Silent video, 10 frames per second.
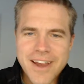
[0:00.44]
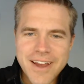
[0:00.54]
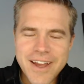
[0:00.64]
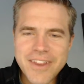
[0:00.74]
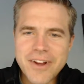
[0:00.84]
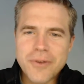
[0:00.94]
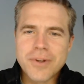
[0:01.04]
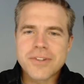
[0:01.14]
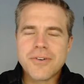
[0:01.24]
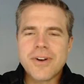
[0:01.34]
Hey there,
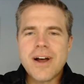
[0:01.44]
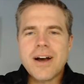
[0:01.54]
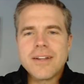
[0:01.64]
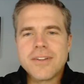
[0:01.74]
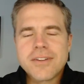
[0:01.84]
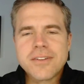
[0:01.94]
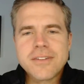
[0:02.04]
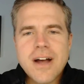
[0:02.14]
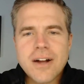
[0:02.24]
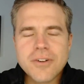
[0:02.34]
what's going on? This is
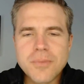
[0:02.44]
Dr.